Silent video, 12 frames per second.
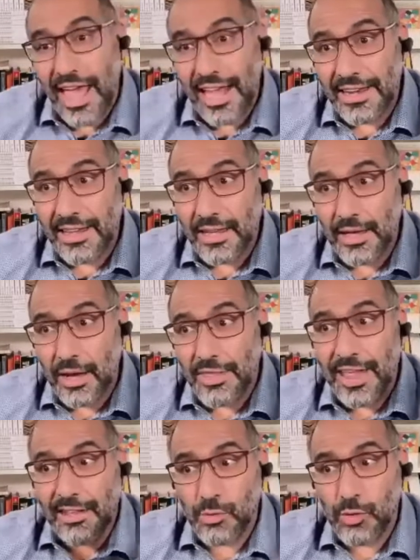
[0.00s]
And
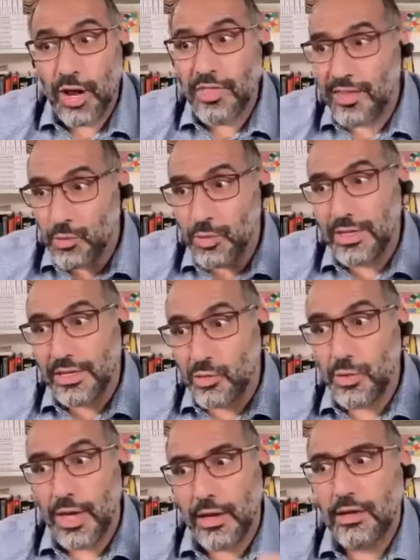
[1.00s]
that's where I think we
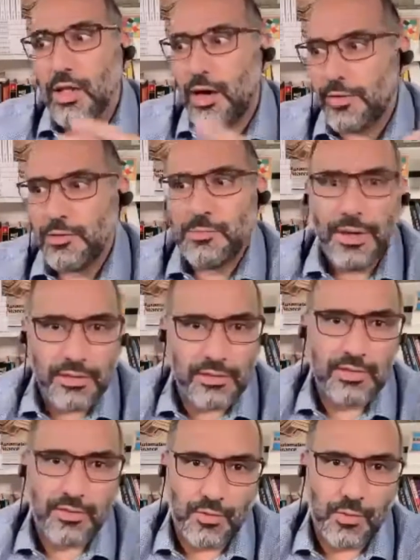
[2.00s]
can create a lot of
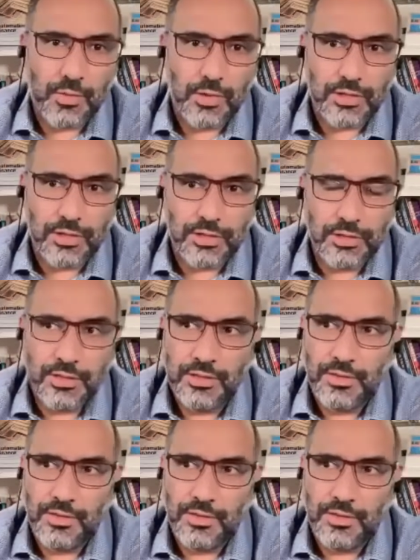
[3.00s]
spaces for